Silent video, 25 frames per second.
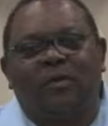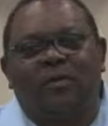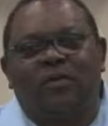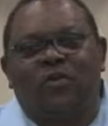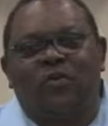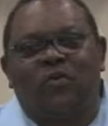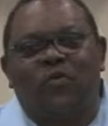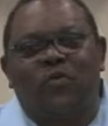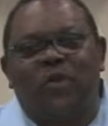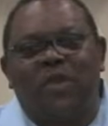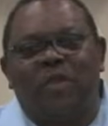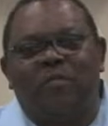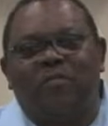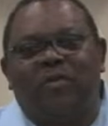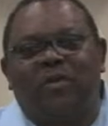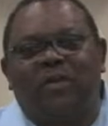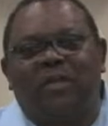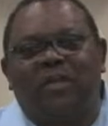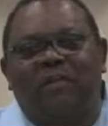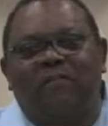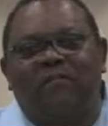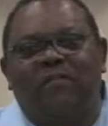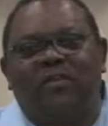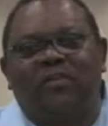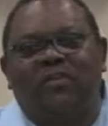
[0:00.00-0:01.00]
Do we
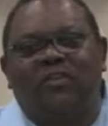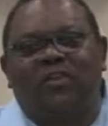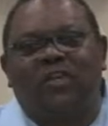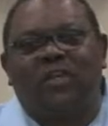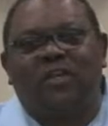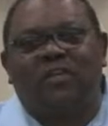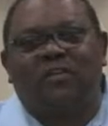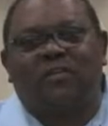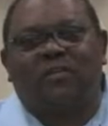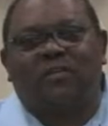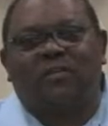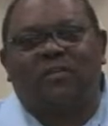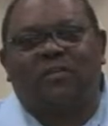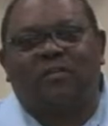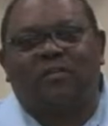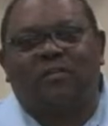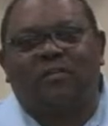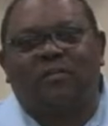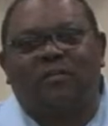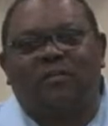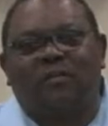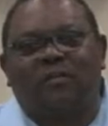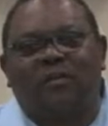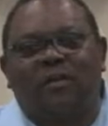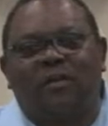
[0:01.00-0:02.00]
believe in Jesus?
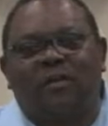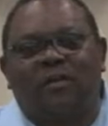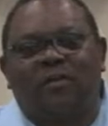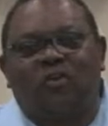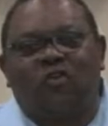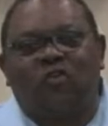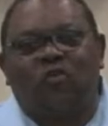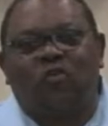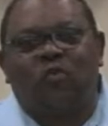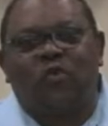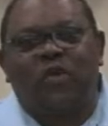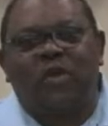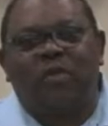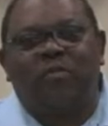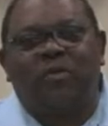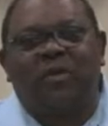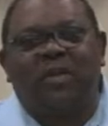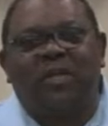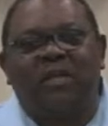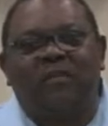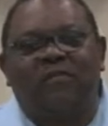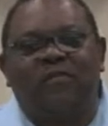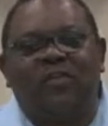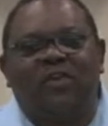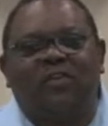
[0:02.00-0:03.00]
Do we
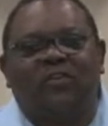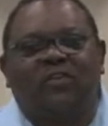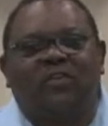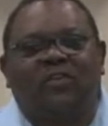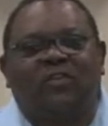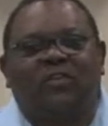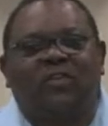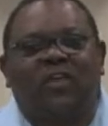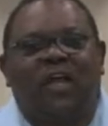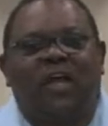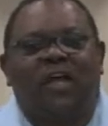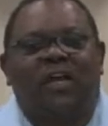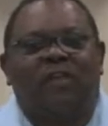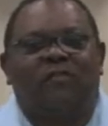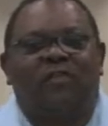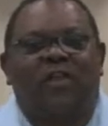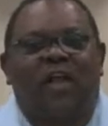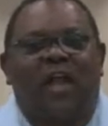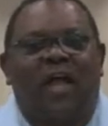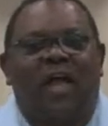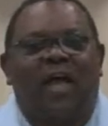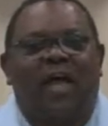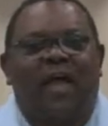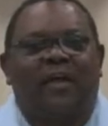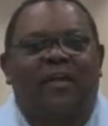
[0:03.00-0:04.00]
believe he's the Son of
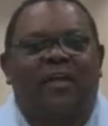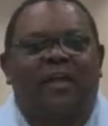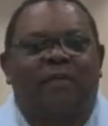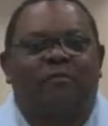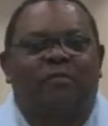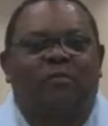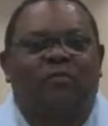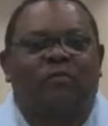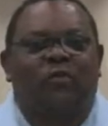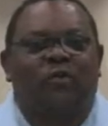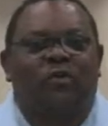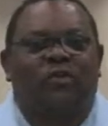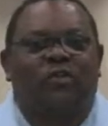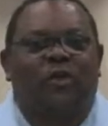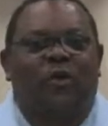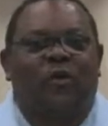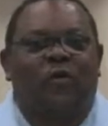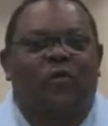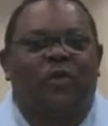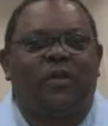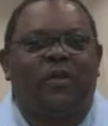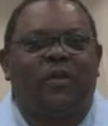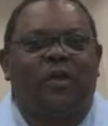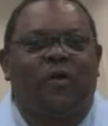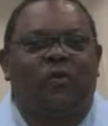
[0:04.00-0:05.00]
God that was
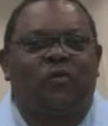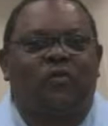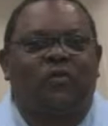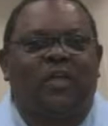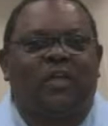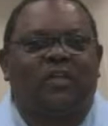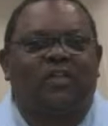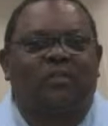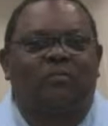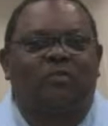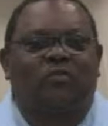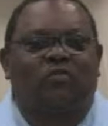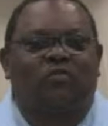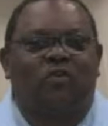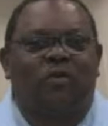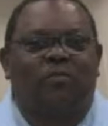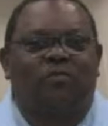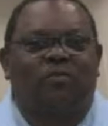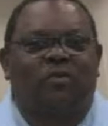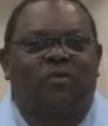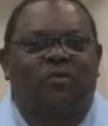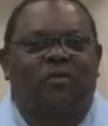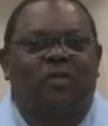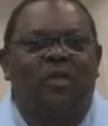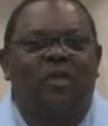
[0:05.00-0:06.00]
foretold in the Old Testament
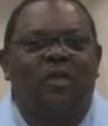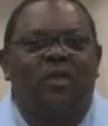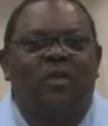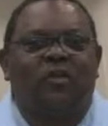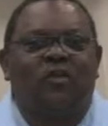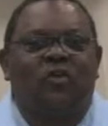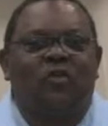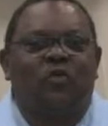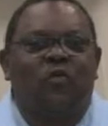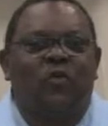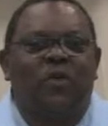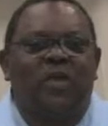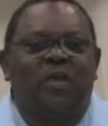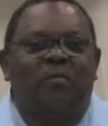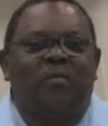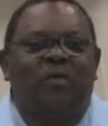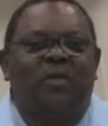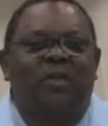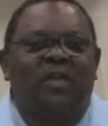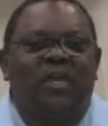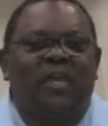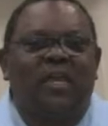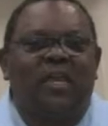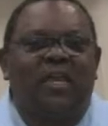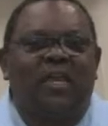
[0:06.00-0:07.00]
scriptures? Do we
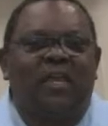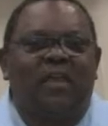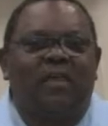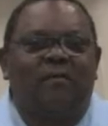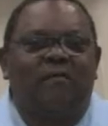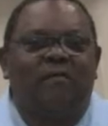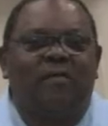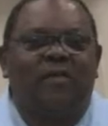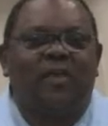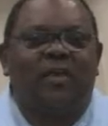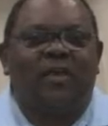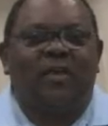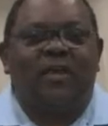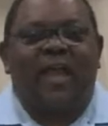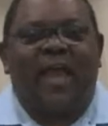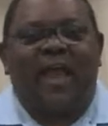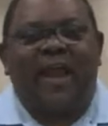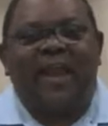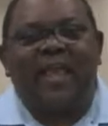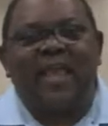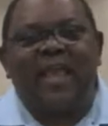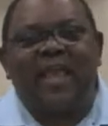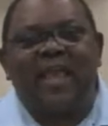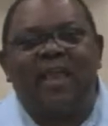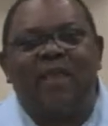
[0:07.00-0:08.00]
believe
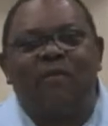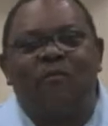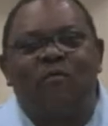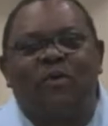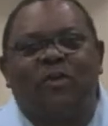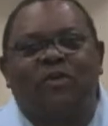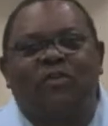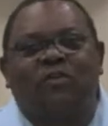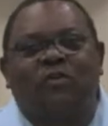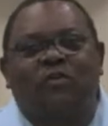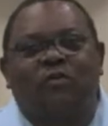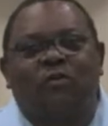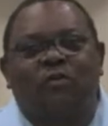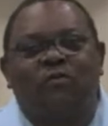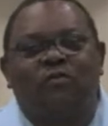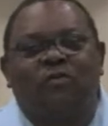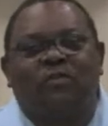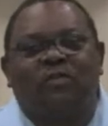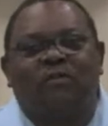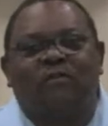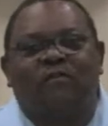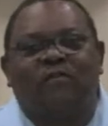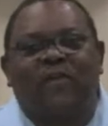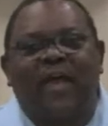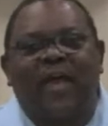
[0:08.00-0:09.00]
that he was
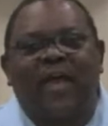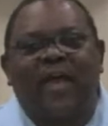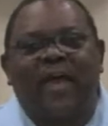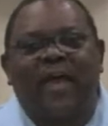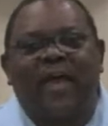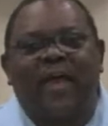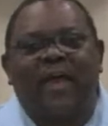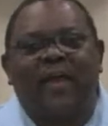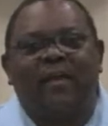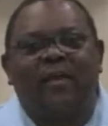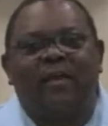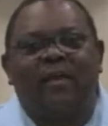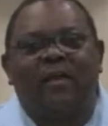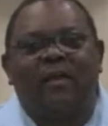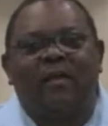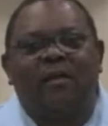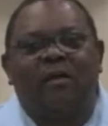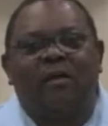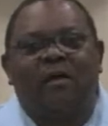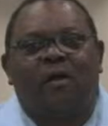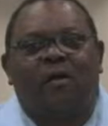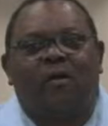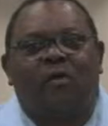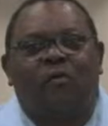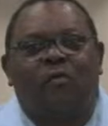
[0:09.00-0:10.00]
crucified
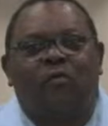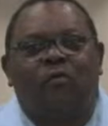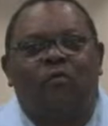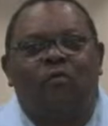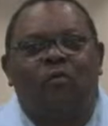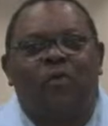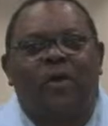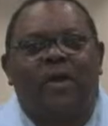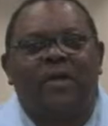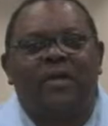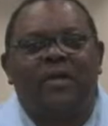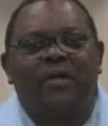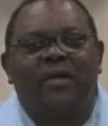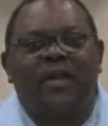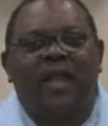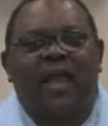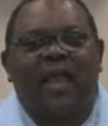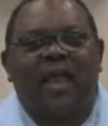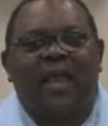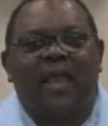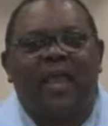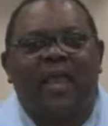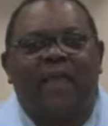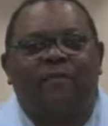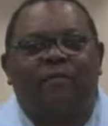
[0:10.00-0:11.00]
on one
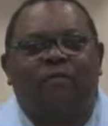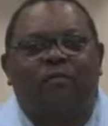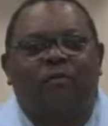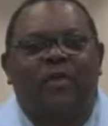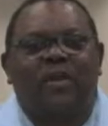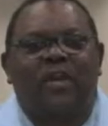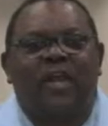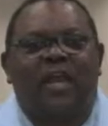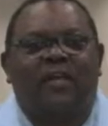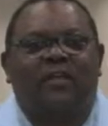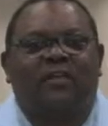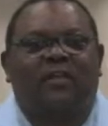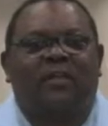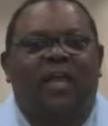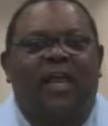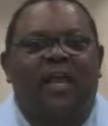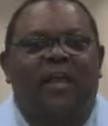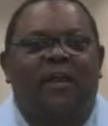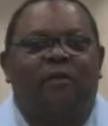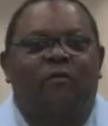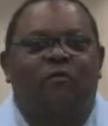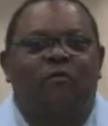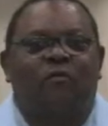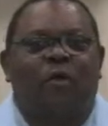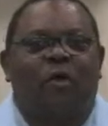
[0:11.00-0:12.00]
day and 3 days
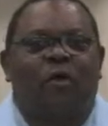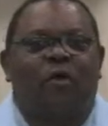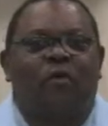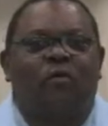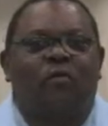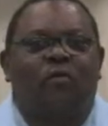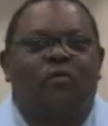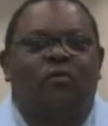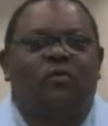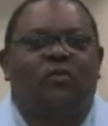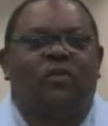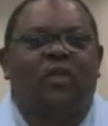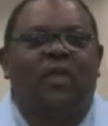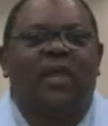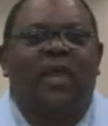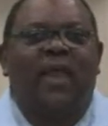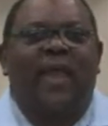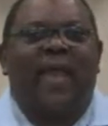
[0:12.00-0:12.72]
later rose